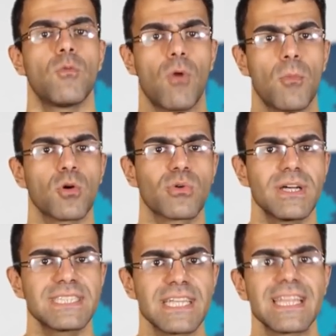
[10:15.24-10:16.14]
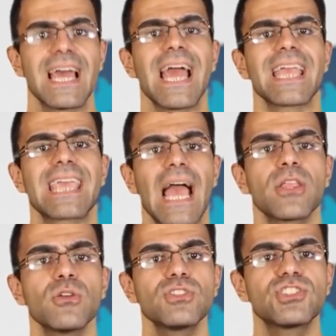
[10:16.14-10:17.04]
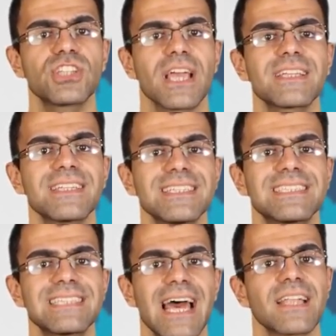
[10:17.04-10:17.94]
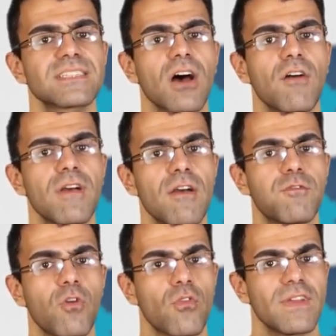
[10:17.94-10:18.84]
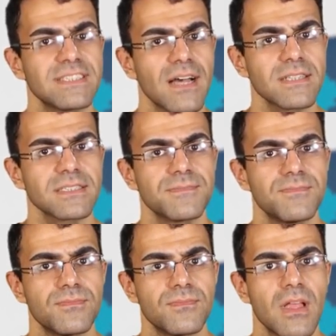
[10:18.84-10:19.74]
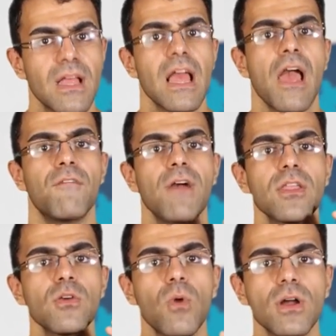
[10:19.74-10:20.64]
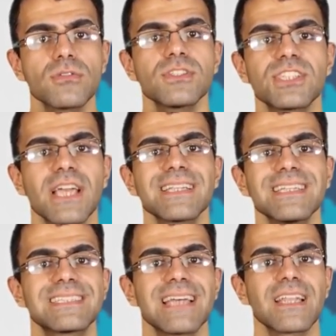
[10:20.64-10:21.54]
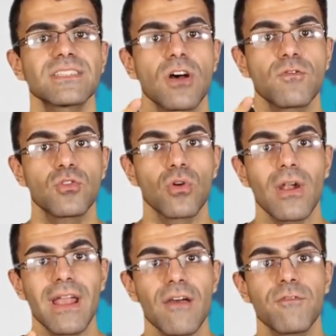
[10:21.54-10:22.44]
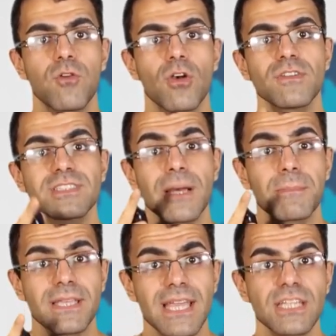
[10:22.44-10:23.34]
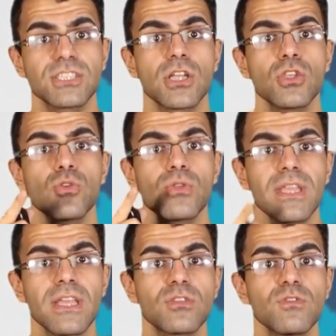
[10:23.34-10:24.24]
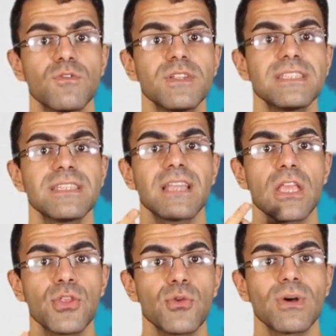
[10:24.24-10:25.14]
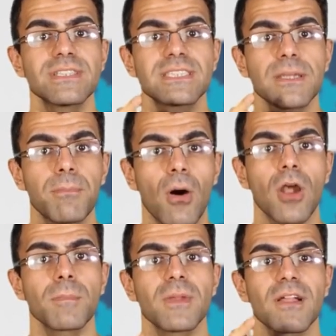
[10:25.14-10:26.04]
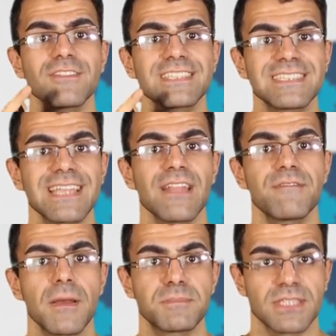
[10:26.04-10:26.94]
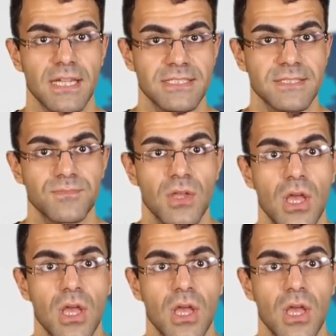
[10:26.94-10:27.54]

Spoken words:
One more question. Can you check the status of F4 visas? When you want to check the status of your F4 visa application, you need to visit the US Department of State website.